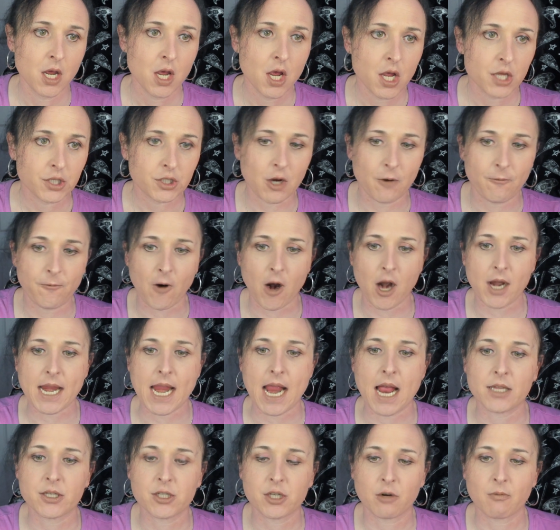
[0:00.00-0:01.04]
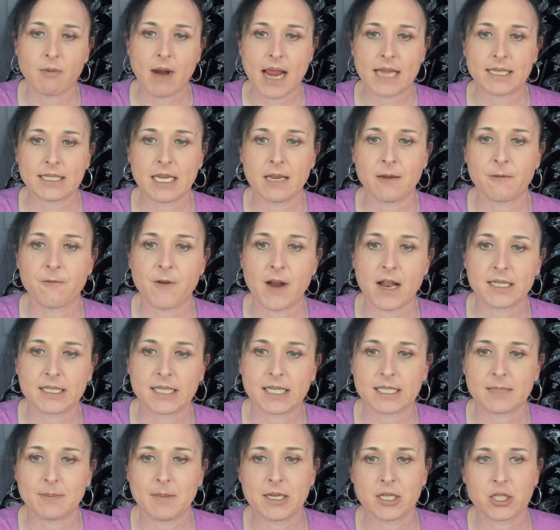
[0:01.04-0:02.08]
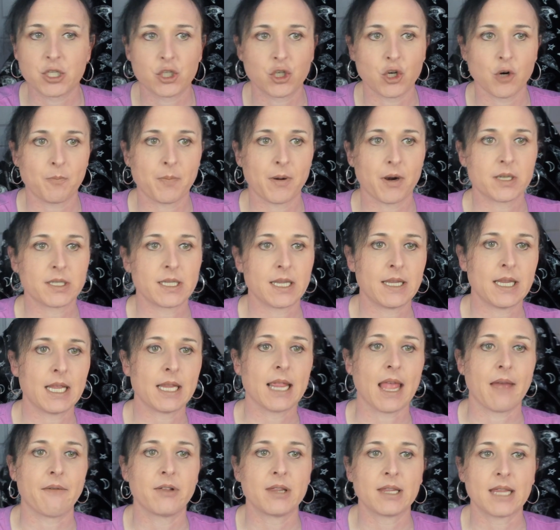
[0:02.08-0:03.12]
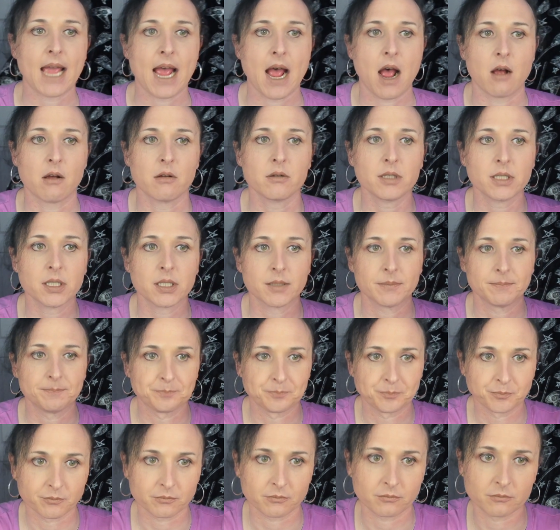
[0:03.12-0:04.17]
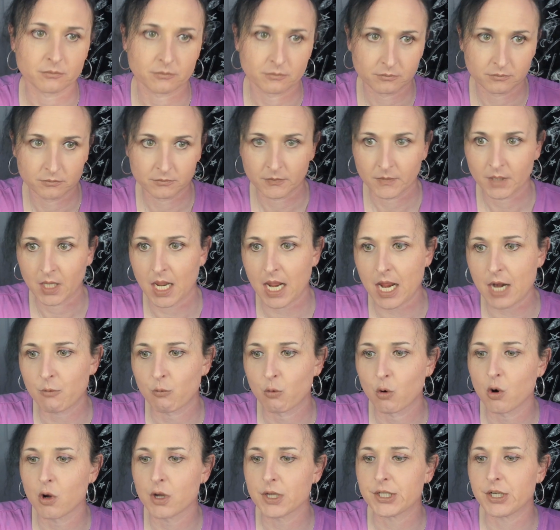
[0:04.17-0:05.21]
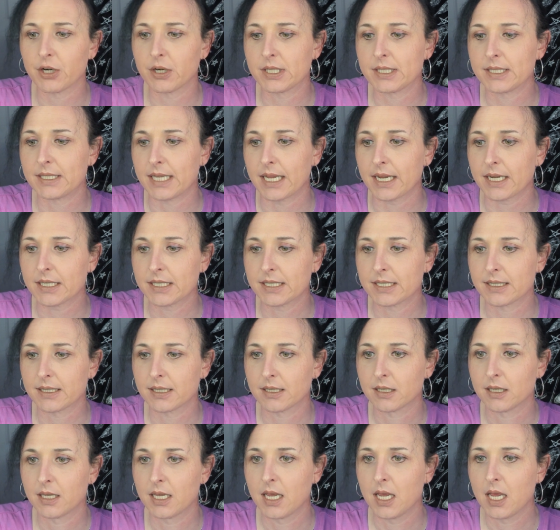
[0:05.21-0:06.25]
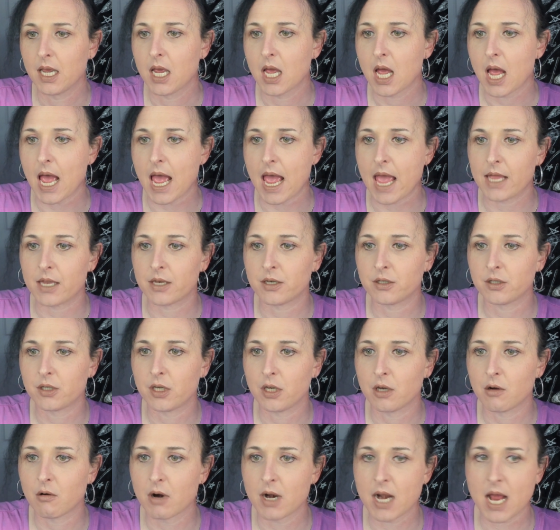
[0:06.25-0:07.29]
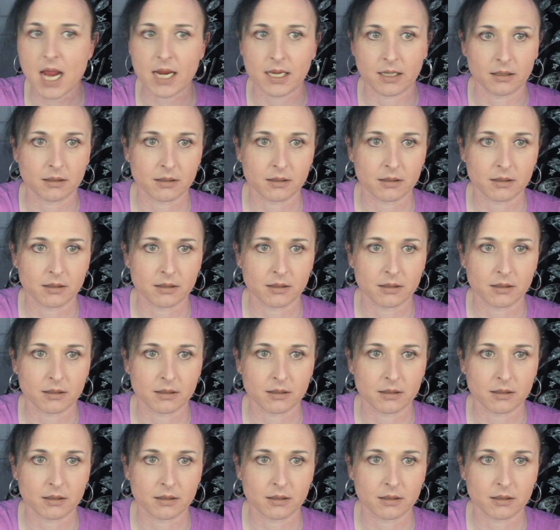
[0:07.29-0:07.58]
So for our Cancer Rising friends, this means Jupiter's in the 11th house and rules your 6th and your 9th.